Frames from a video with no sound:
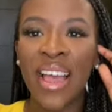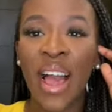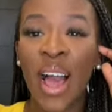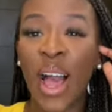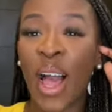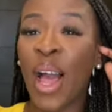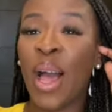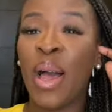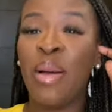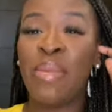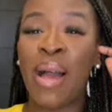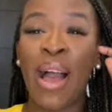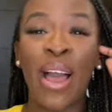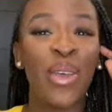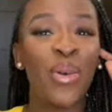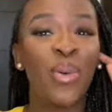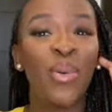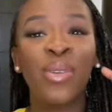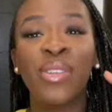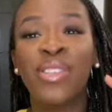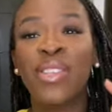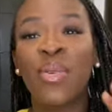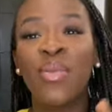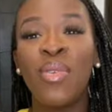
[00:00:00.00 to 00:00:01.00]
I
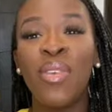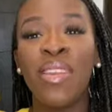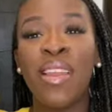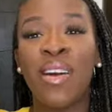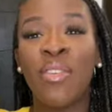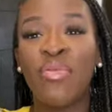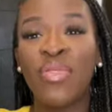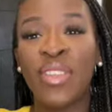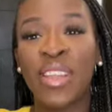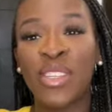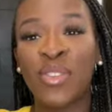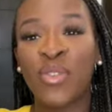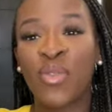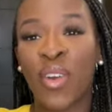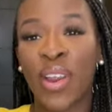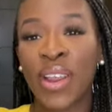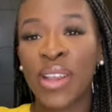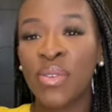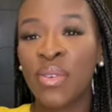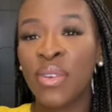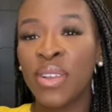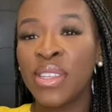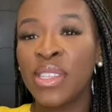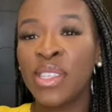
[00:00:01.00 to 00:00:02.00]
also love this
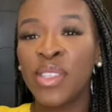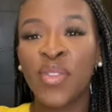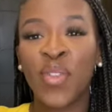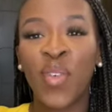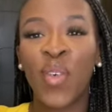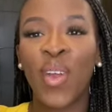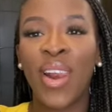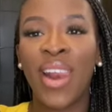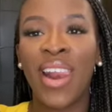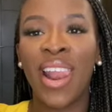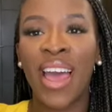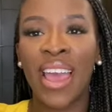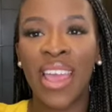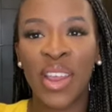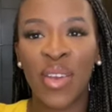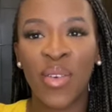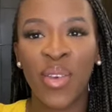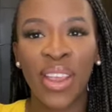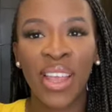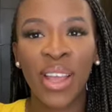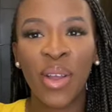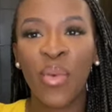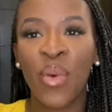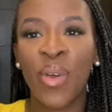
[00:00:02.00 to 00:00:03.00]
fragrance for
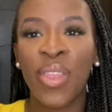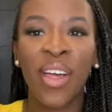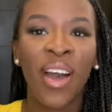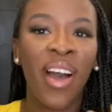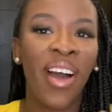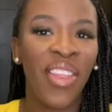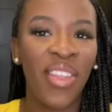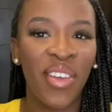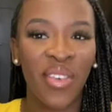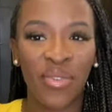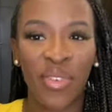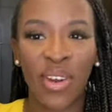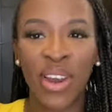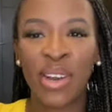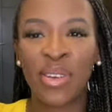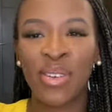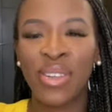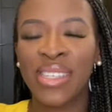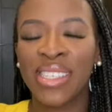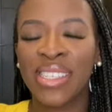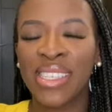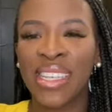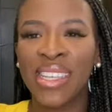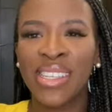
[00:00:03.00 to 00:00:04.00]
layering with other
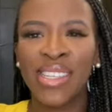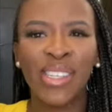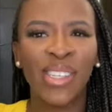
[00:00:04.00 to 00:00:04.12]
fragrances.